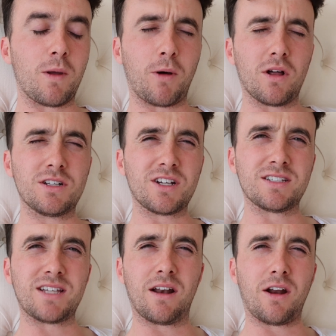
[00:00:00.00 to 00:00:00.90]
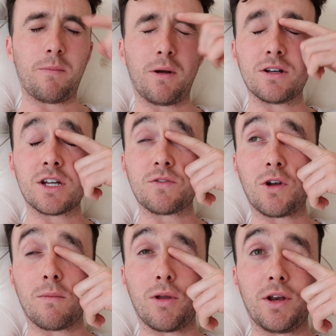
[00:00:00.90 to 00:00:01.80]
apologise, Talia and I apologise for
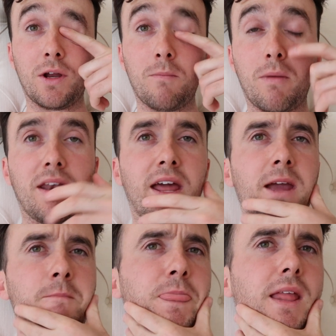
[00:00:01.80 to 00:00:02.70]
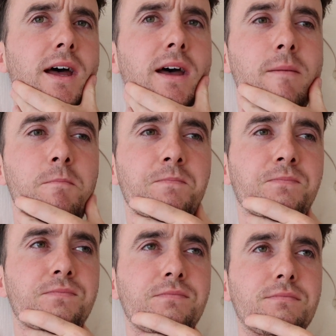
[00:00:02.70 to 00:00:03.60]
not uploading on Monday.
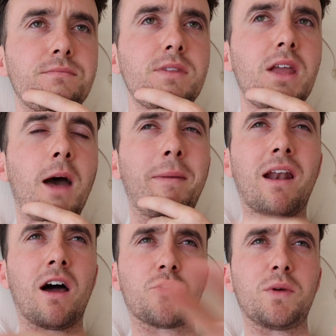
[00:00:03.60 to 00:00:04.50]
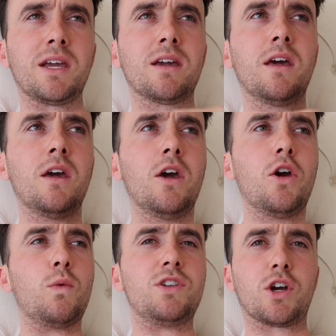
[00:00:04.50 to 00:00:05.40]
About last week.
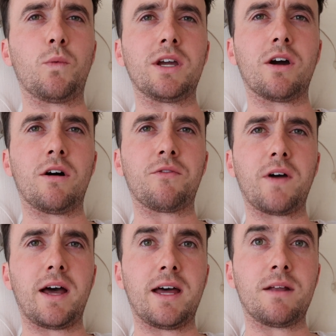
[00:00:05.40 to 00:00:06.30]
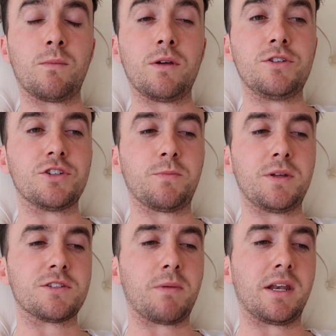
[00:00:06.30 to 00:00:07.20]
We took a week off and we've just
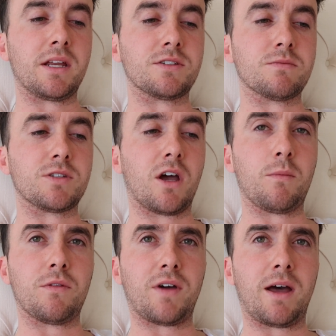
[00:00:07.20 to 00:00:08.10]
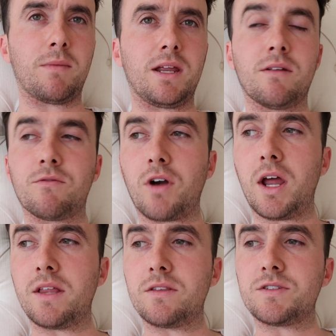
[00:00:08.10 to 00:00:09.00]
been spending some time with family and
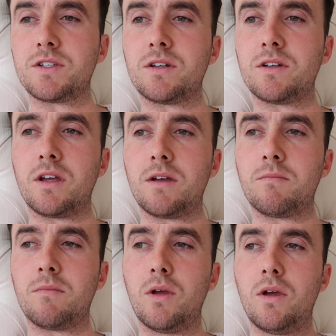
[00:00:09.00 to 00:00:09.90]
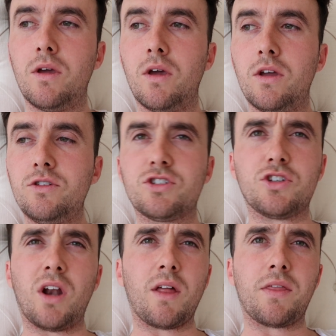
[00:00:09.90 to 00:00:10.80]
friends and just
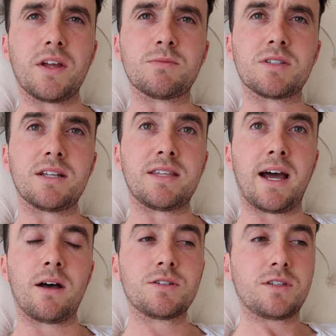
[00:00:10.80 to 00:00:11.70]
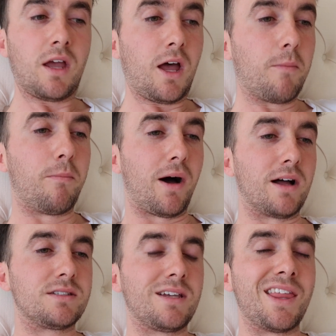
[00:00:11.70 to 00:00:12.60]
doing other things beside the house.
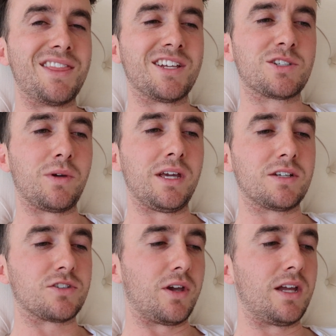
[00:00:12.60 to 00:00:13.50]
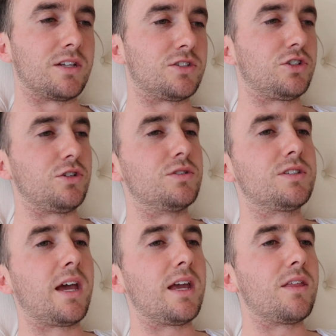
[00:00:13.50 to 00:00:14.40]
But this week, so it is
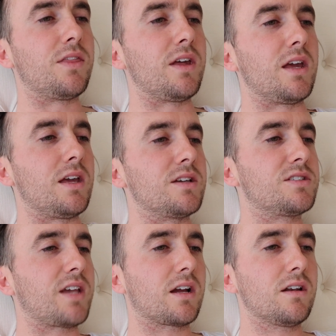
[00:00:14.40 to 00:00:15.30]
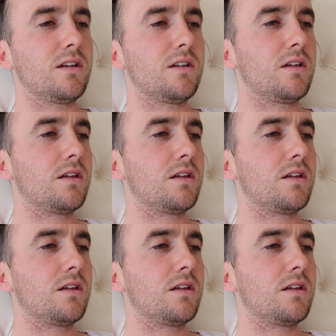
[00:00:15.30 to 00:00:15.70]
Tuesday the 2nd,